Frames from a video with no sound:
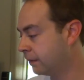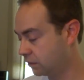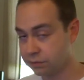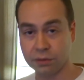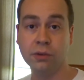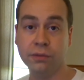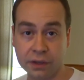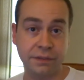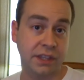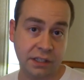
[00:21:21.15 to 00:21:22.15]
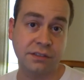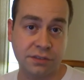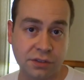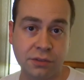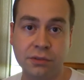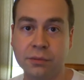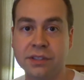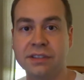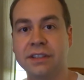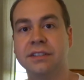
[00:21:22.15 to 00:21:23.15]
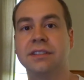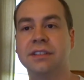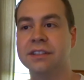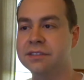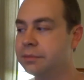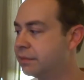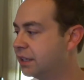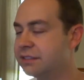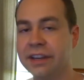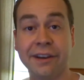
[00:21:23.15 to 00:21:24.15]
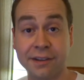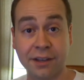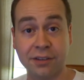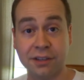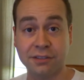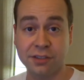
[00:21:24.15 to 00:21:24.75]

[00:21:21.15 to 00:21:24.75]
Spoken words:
the groove of things soon once I get some things ironed out here.